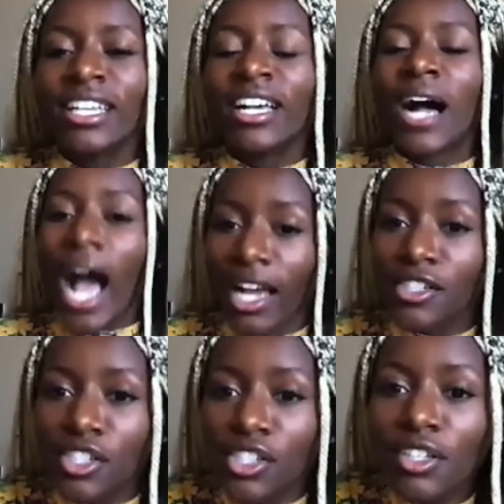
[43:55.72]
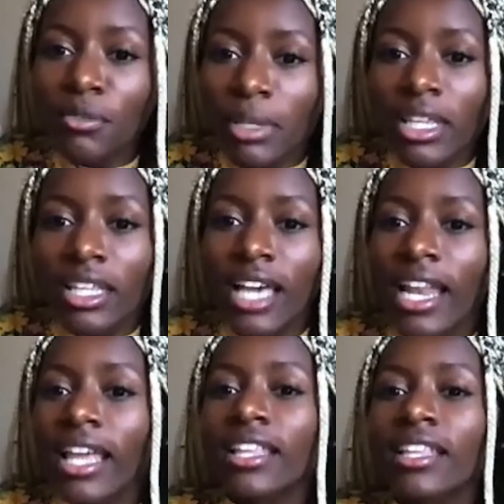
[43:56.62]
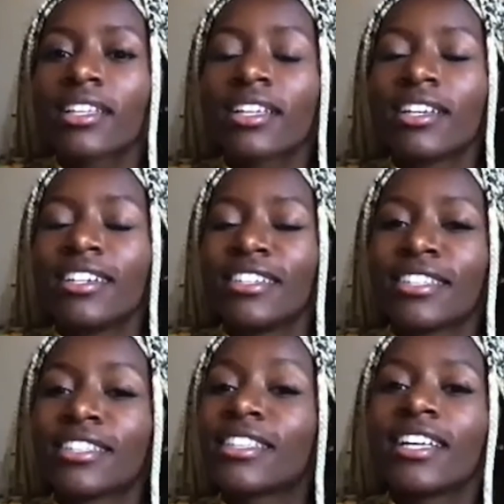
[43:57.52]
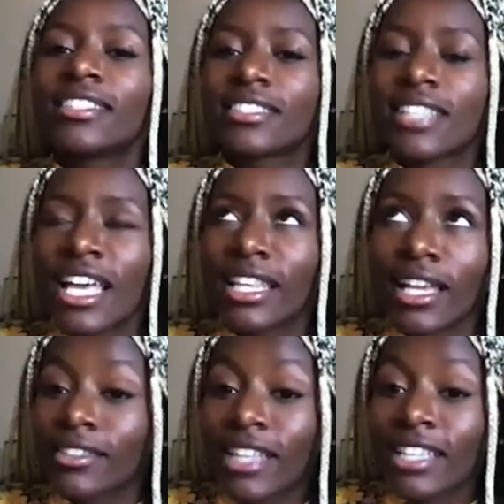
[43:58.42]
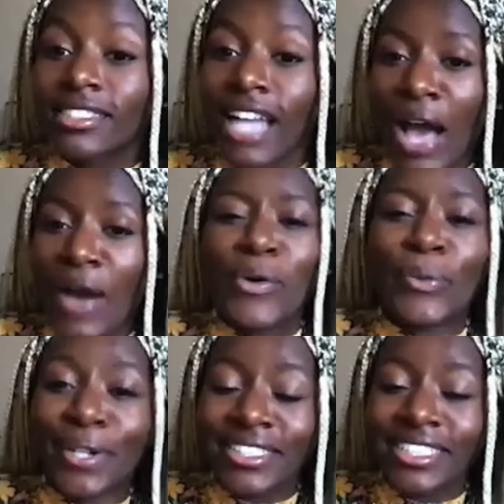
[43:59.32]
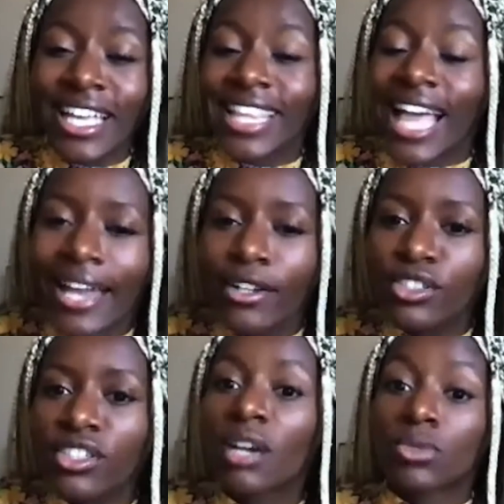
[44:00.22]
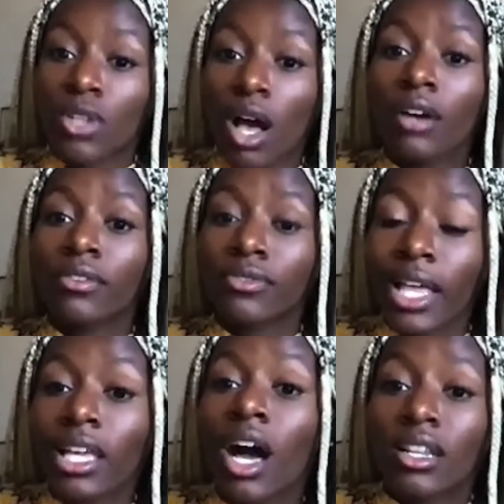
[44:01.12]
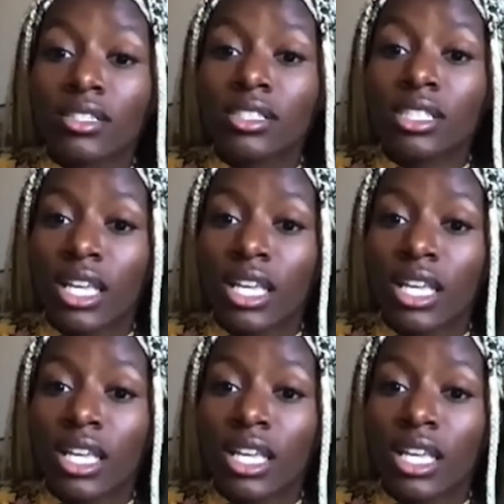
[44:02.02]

I should be getting this, and like that's not how it works. And that energy comes off. Like honestly, if